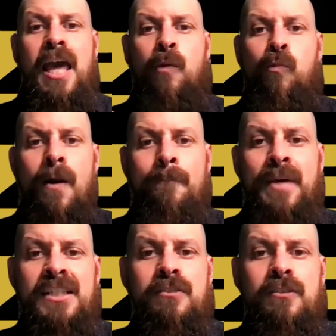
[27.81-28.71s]
and what
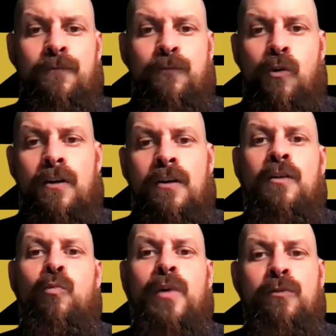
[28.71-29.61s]
banks look for
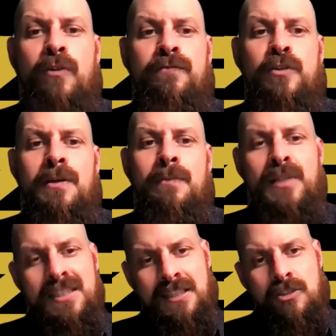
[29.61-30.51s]
when reviewing
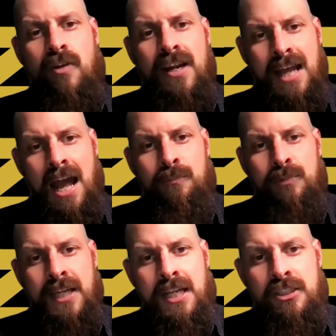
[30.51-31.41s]
business credit
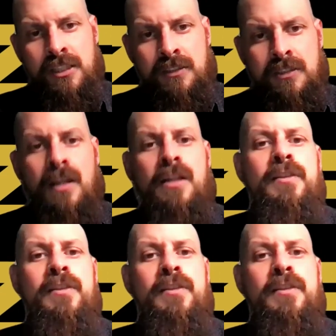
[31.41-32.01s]
applications.